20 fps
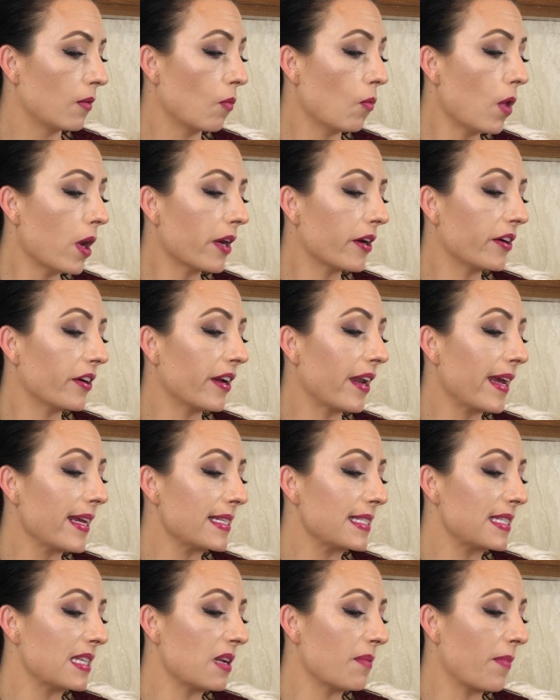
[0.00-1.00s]
water,
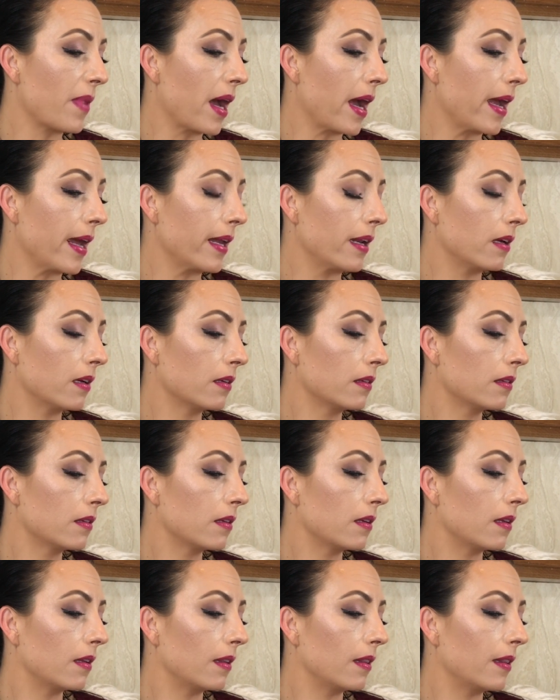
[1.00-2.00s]
niacinamide,
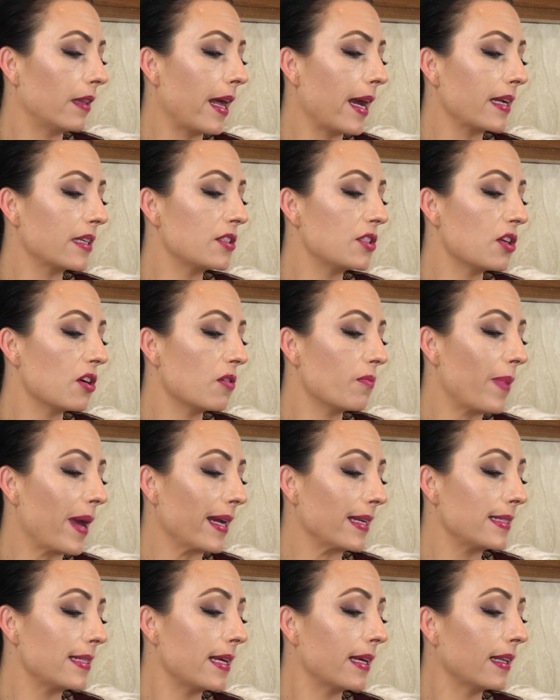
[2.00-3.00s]

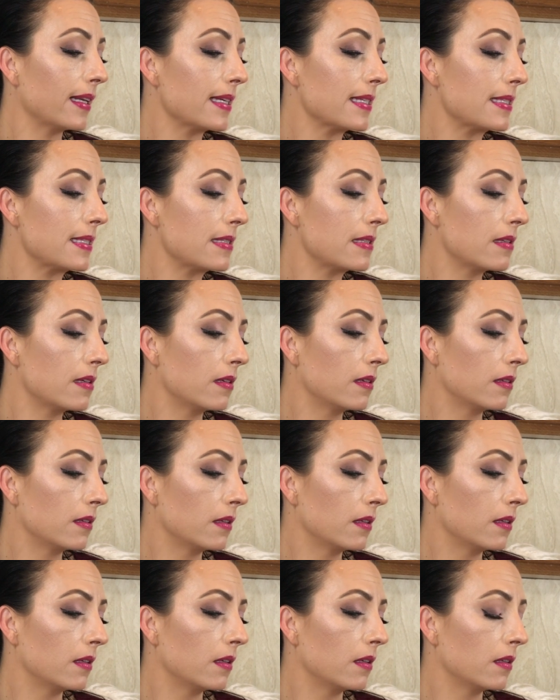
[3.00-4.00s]
lactobacillus,
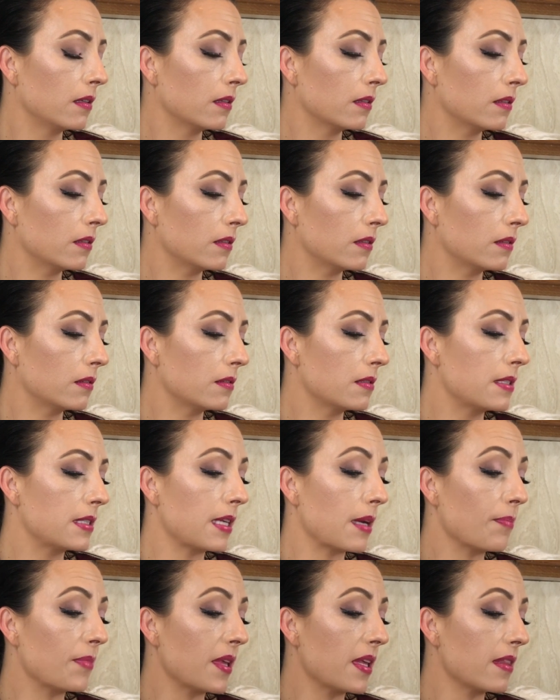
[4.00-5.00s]

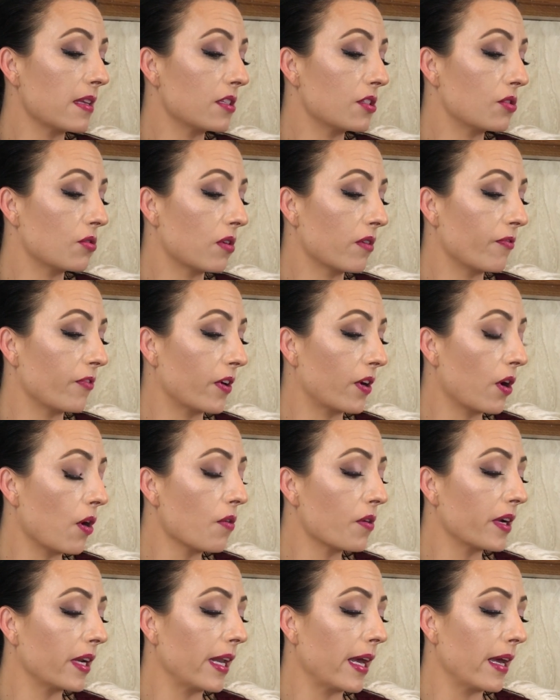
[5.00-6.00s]
something that's short for
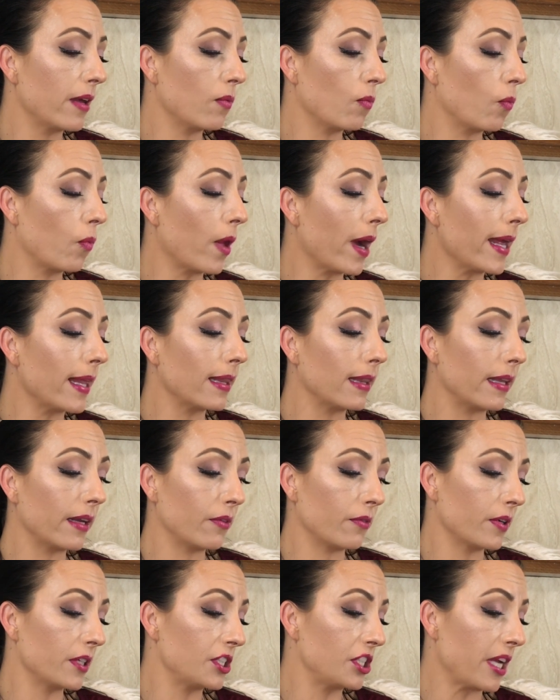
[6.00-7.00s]
coconut, white
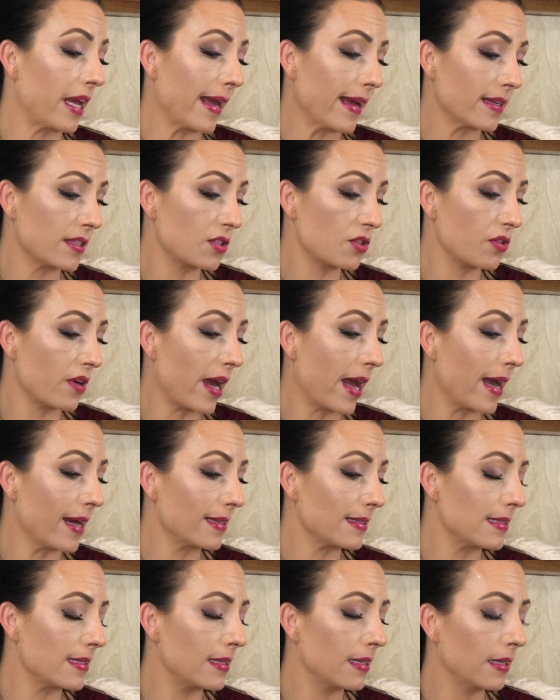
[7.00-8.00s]
licorice
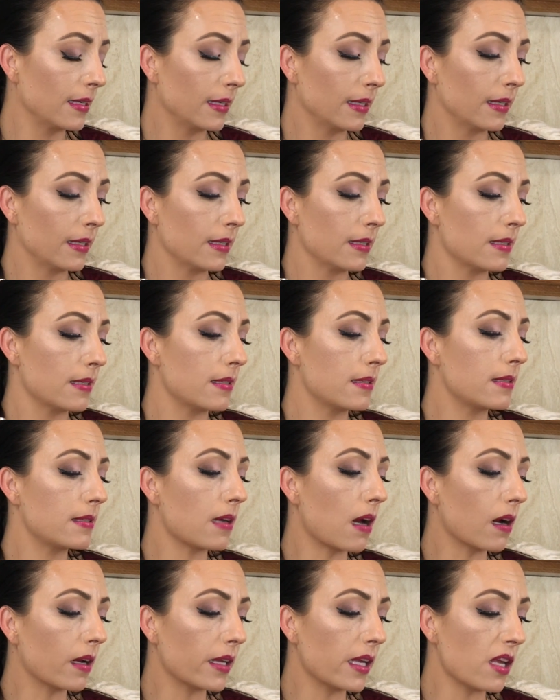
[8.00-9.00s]
extract,
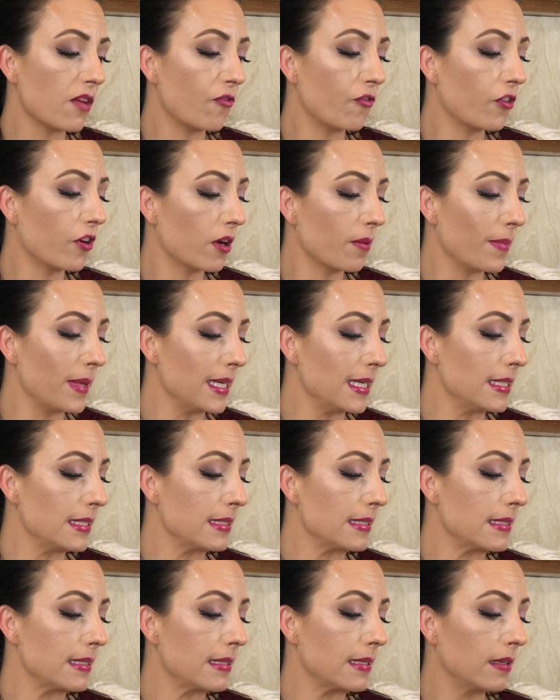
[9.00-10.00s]
sake
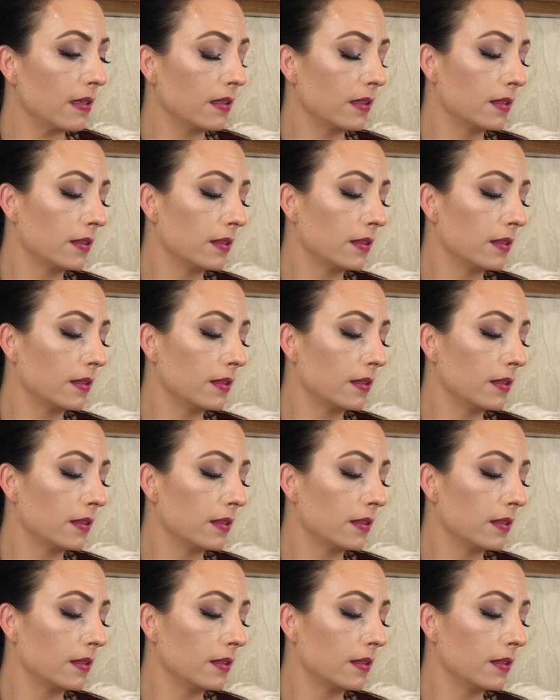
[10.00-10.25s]
ferment,